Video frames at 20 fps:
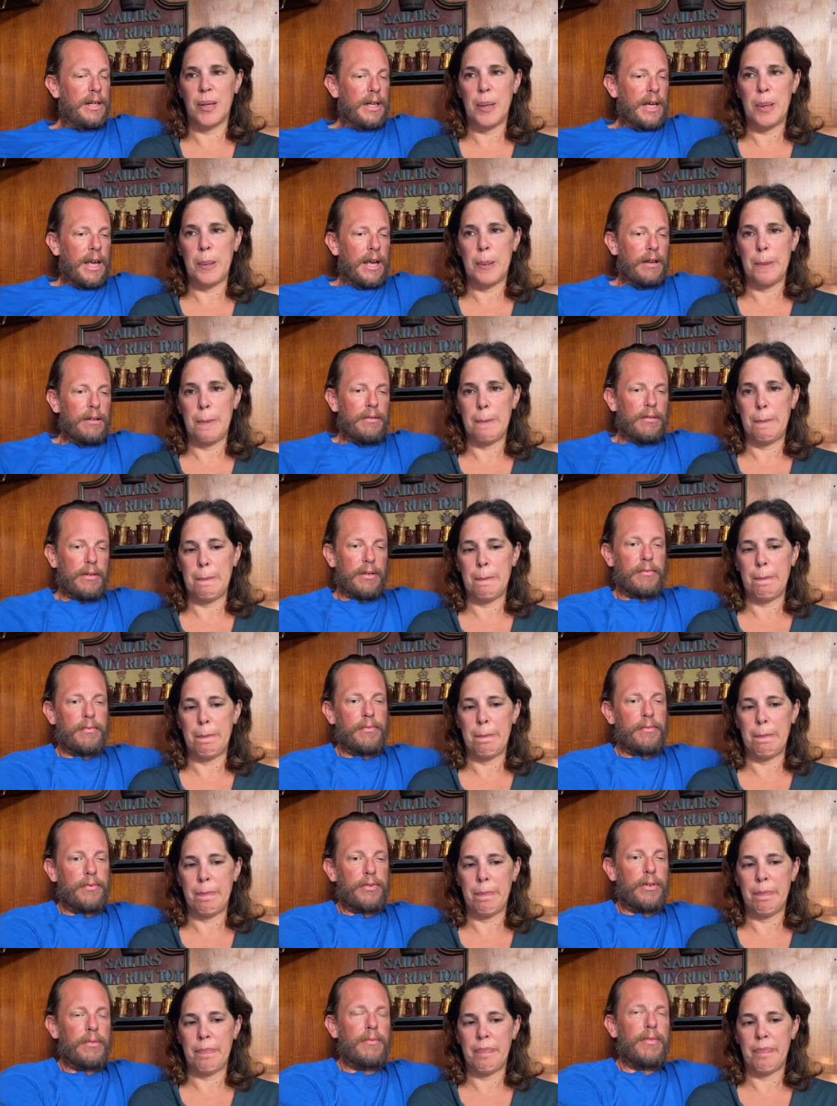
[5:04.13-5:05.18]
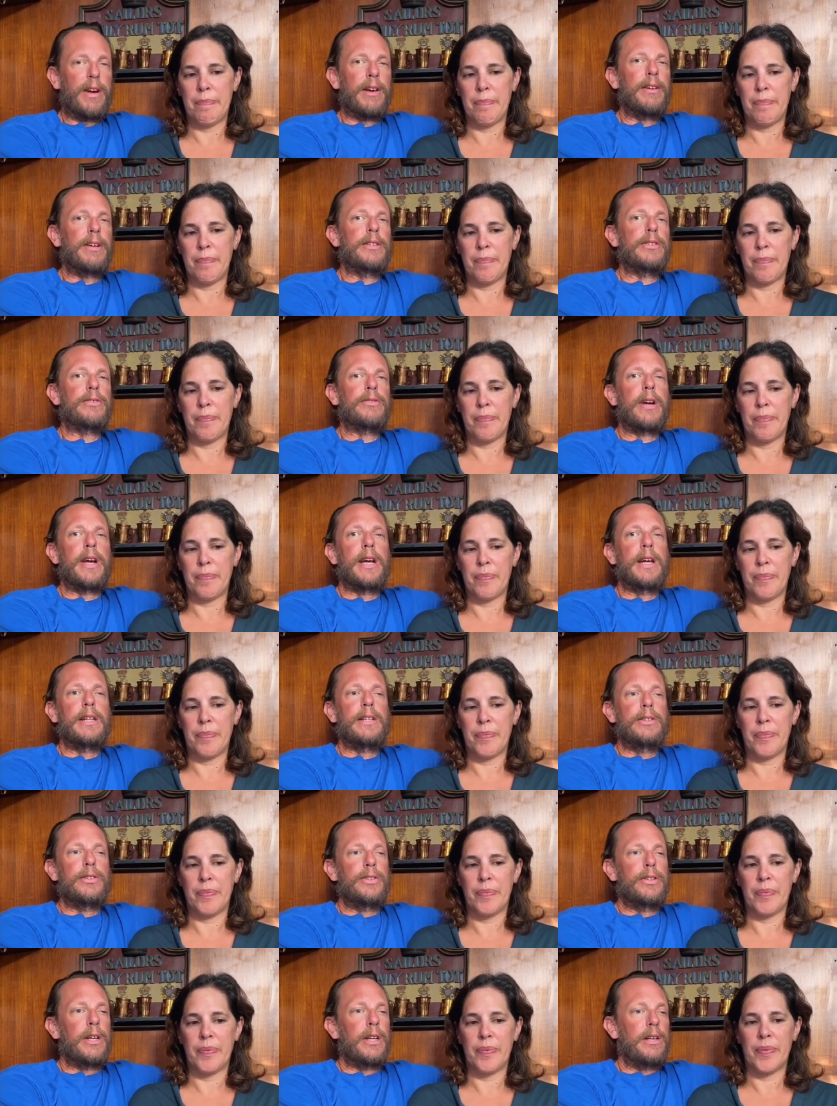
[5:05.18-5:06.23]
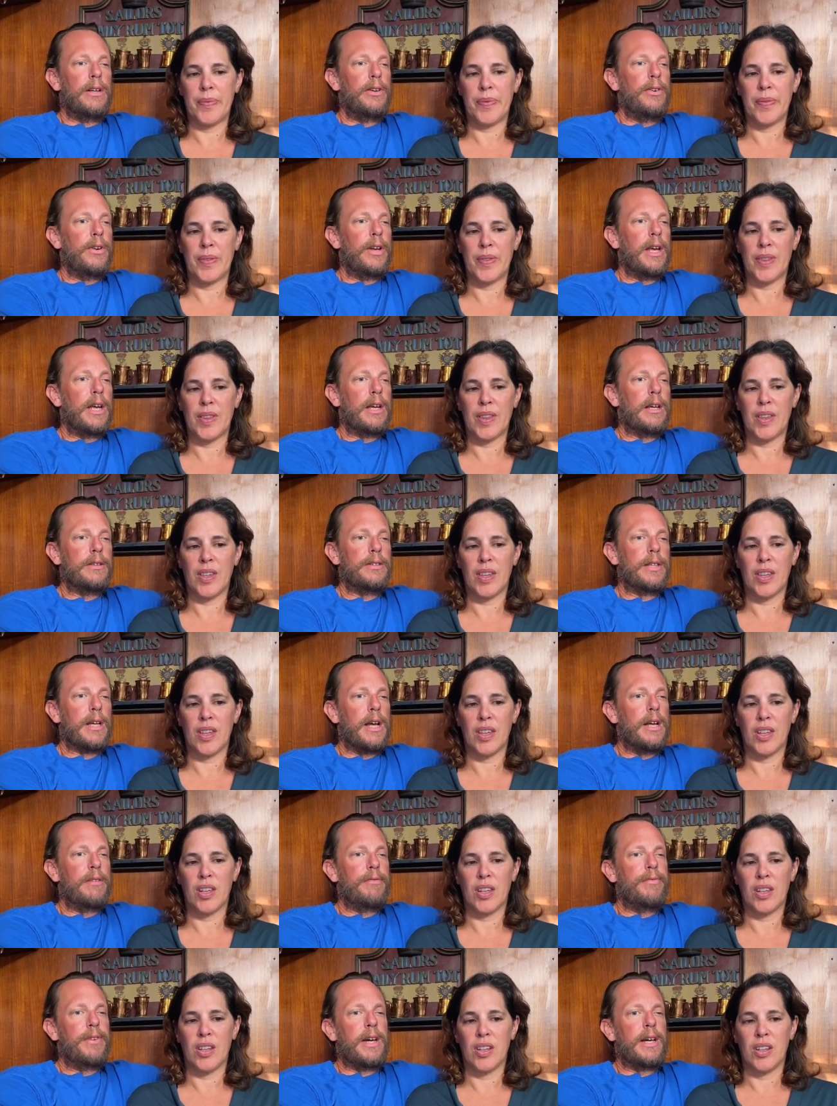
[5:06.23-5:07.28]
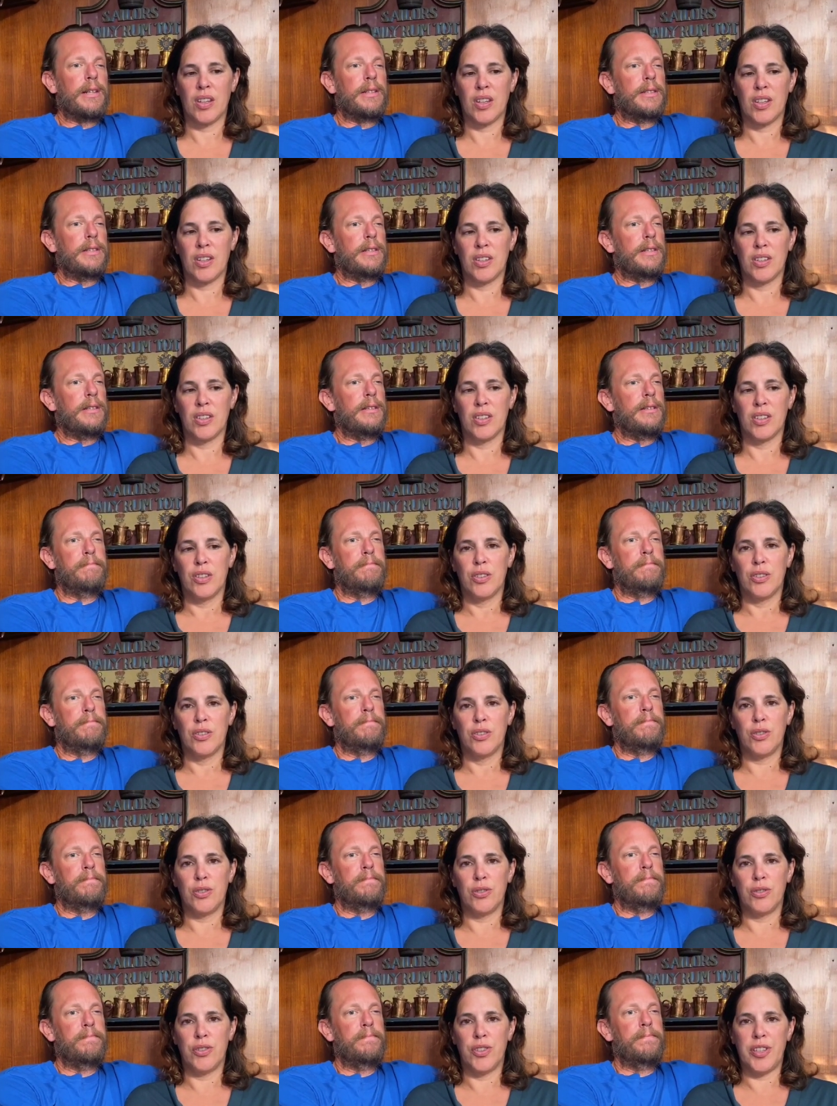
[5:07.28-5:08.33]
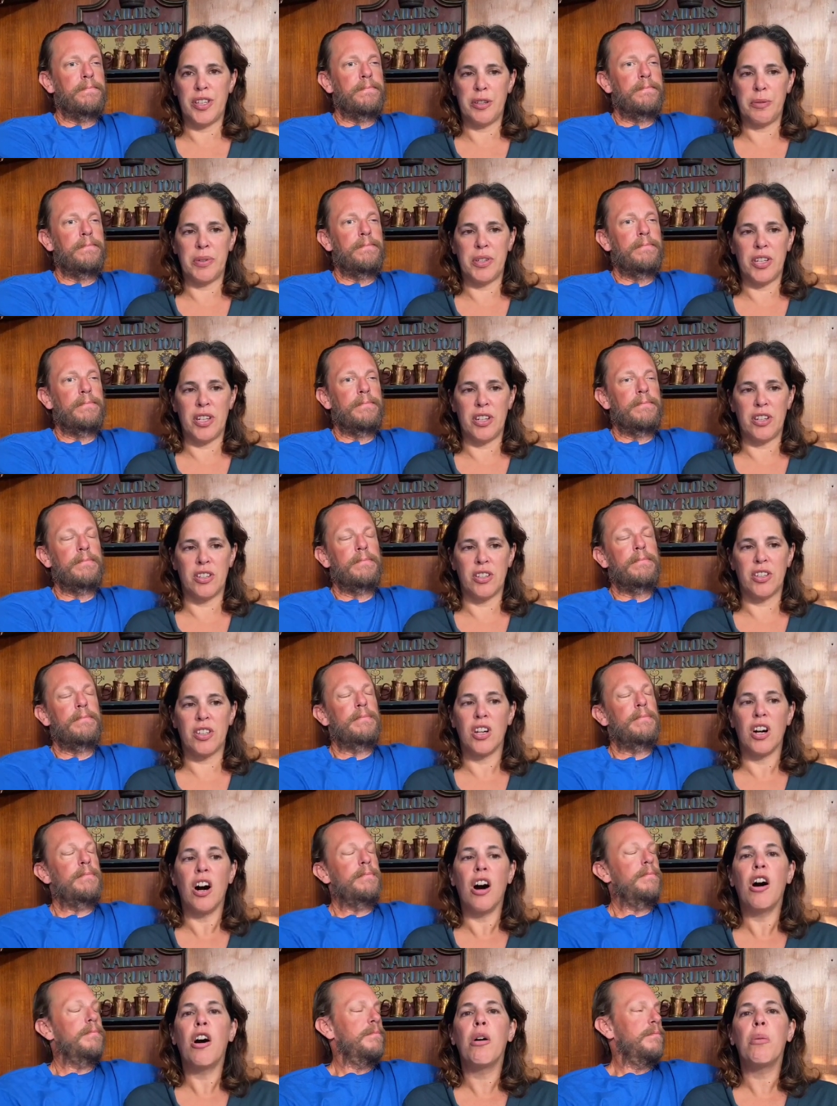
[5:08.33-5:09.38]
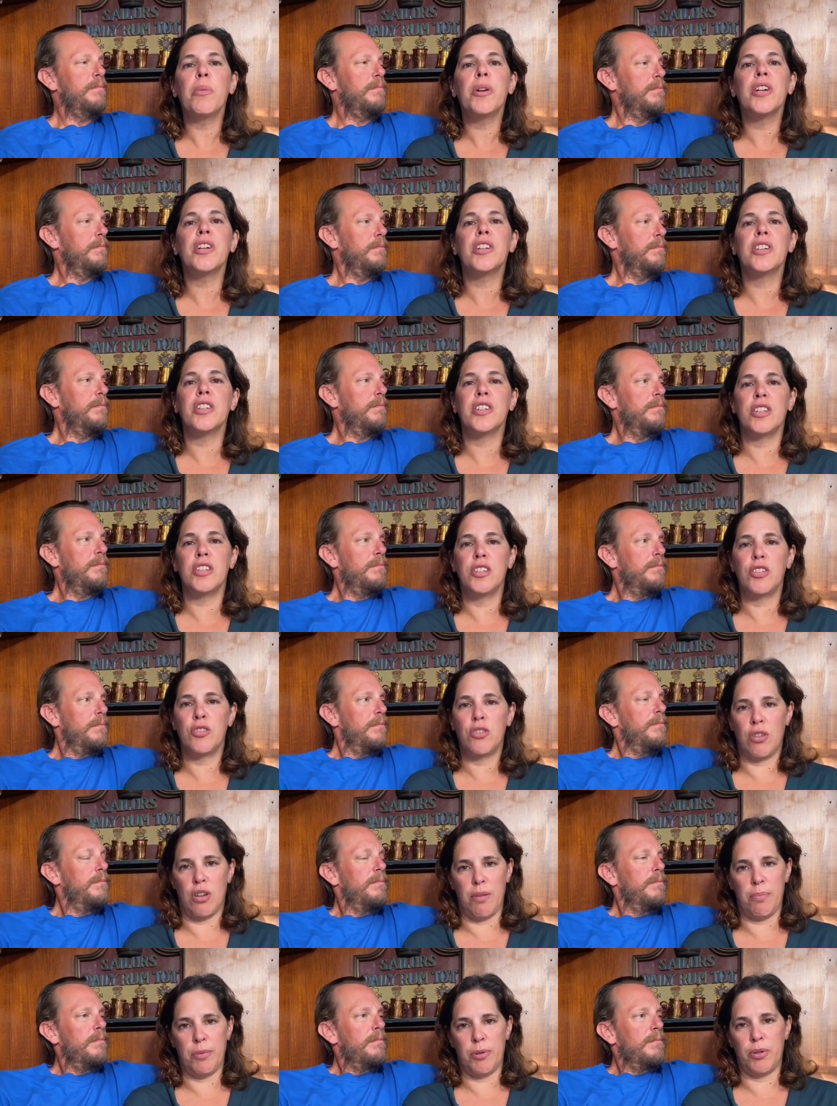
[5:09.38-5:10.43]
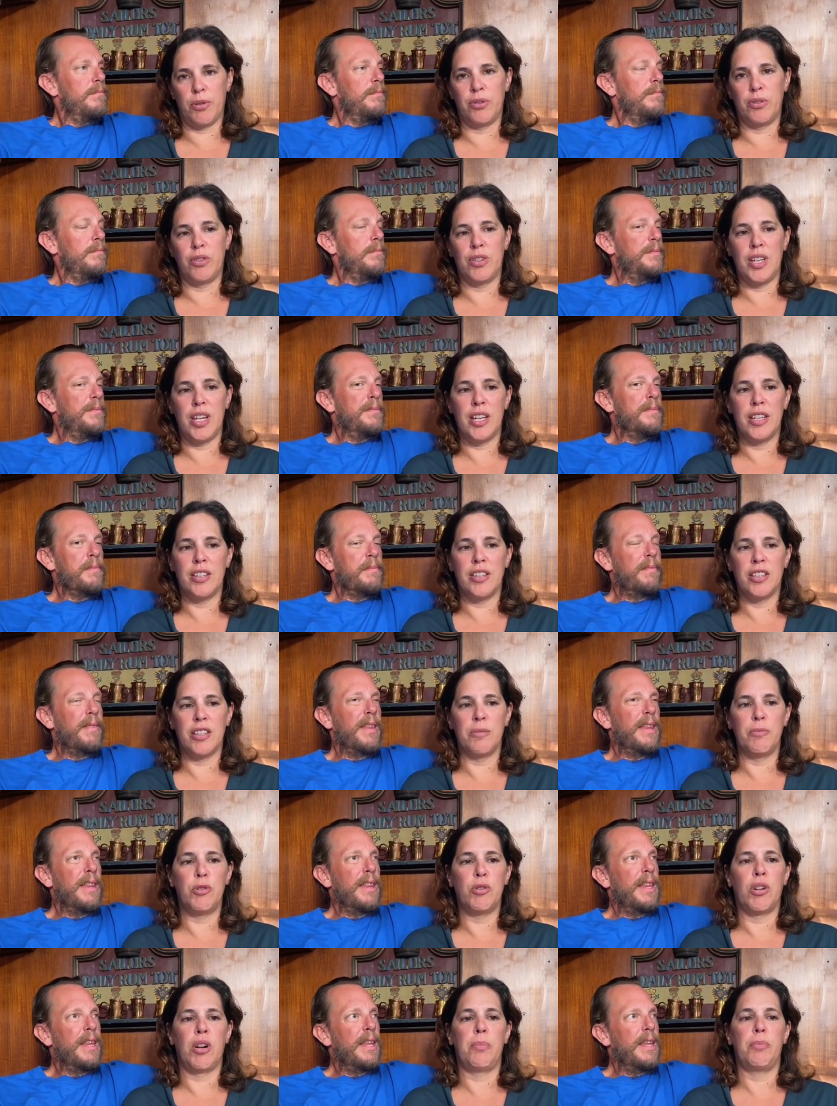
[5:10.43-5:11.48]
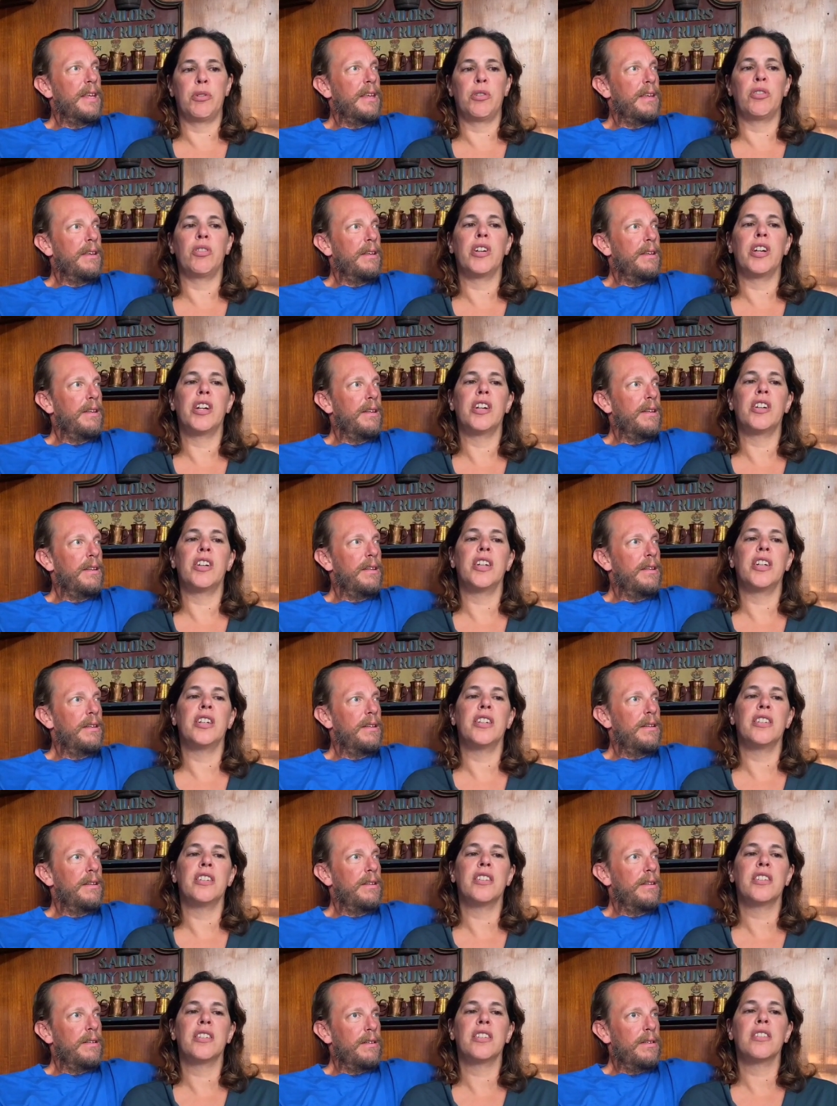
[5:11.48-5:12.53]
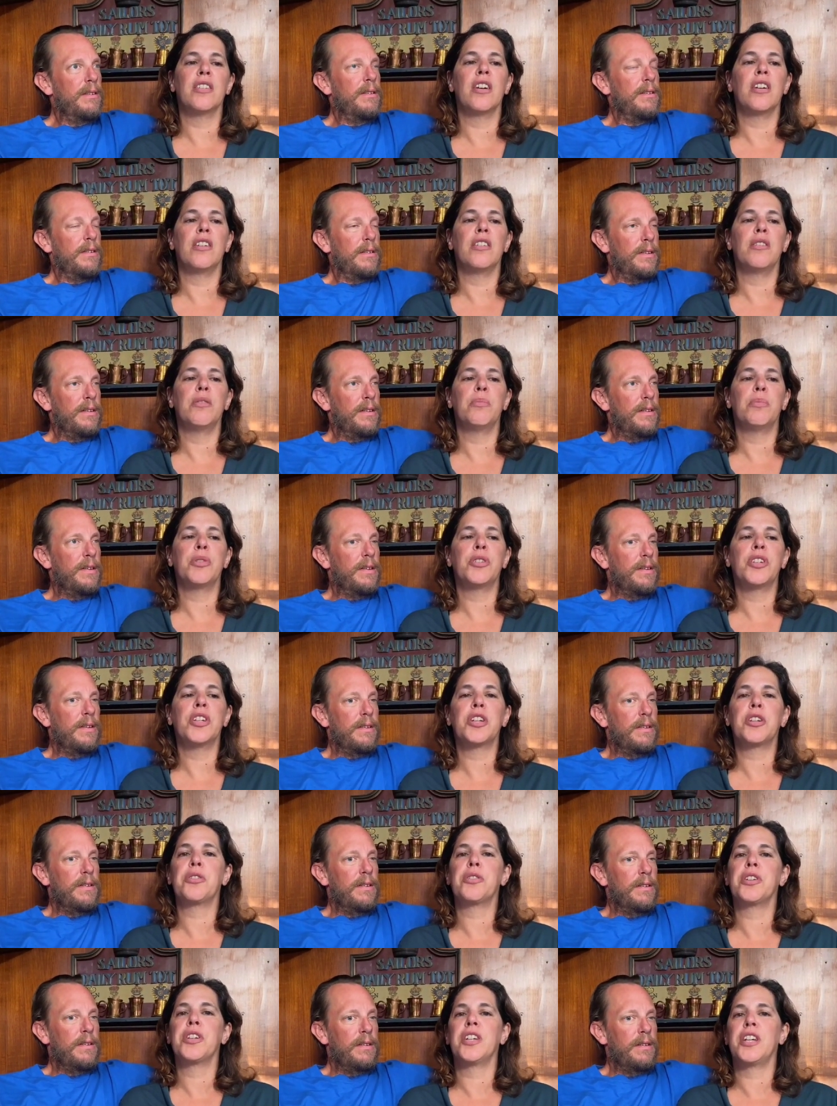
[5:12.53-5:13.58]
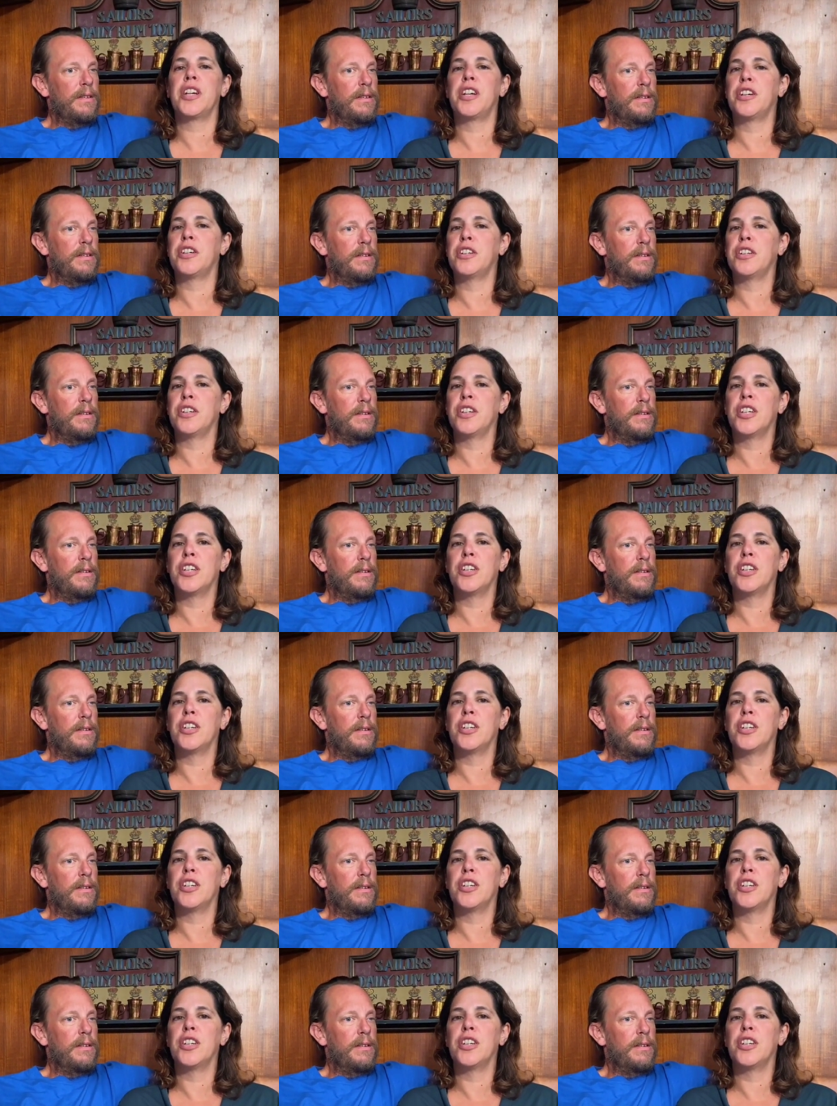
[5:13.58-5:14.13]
Speaker 1: again, some, some very strange and unique side effects.
Speaker 2: So ciguatera is common in tropical and subtropical areas, um, particularly here